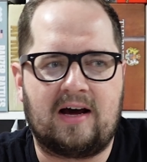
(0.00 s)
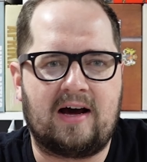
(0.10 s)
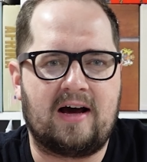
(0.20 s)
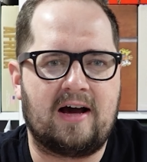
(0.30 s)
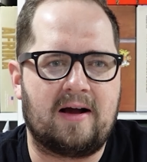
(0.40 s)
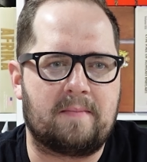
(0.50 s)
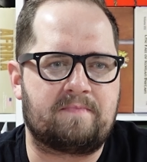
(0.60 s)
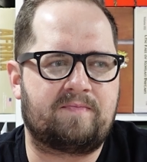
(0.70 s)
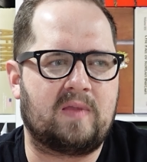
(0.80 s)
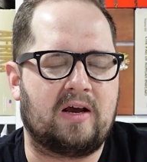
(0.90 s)
um,
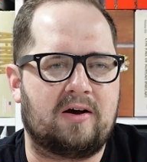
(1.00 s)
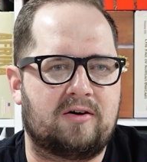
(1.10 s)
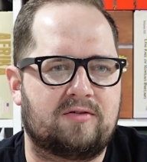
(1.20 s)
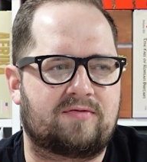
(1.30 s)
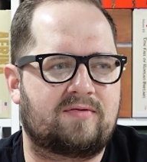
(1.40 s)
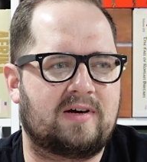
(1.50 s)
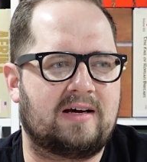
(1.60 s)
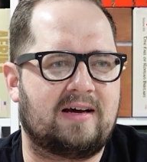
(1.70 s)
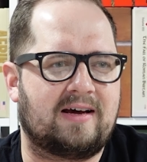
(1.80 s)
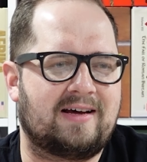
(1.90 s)
of
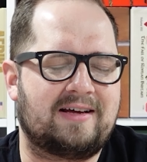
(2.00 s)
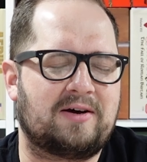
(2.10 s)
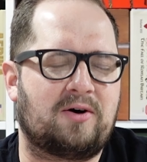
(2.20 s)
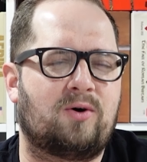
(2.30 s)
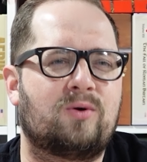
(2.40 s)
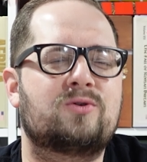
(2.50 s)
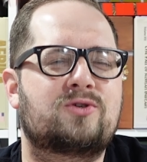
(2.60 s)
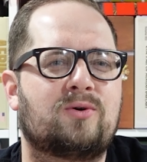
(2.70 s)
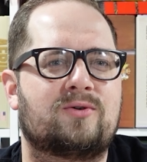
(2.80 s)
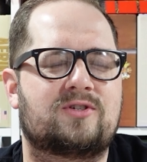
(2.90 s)
uh, uh all
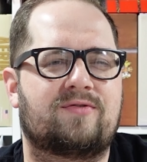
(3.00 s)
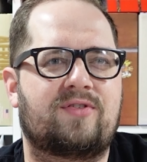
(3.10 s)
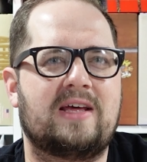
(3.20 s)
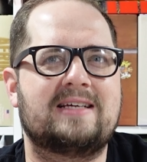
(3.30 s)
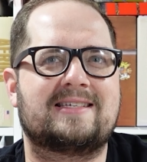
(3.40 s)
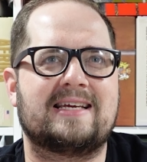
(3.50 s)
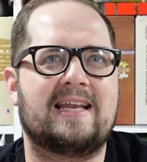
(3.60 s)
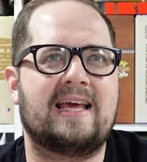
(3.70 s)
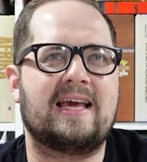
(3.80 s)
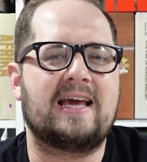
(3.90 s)
sorts of things in
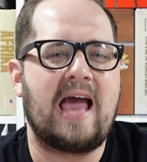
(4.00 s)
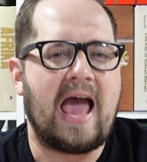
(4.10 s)
here,